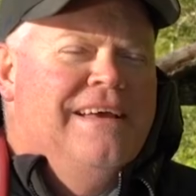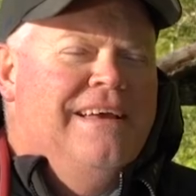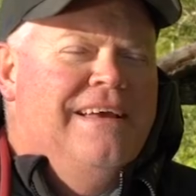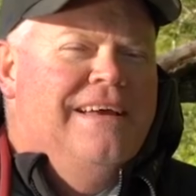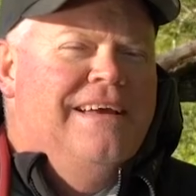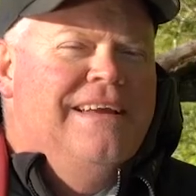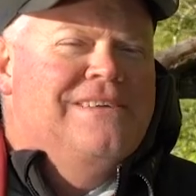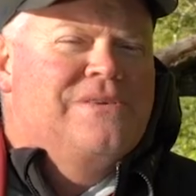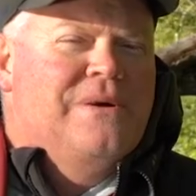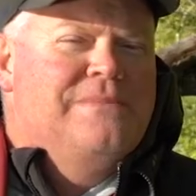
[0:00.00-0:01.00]

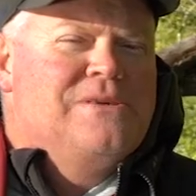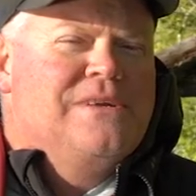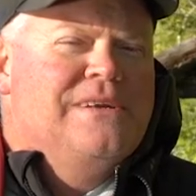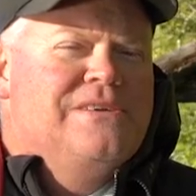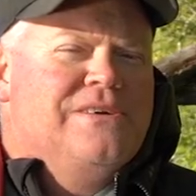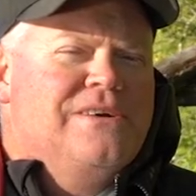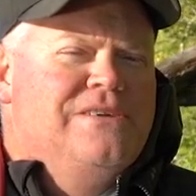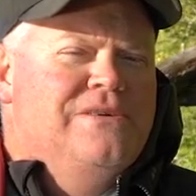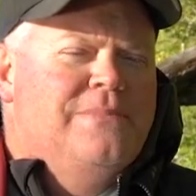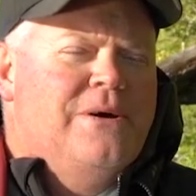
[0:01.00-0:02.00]
And so I'm just gonna
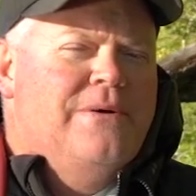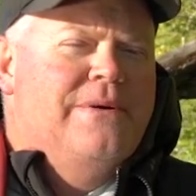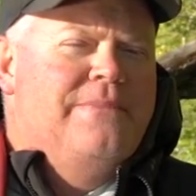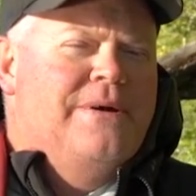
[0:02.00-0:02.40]
talk to you about what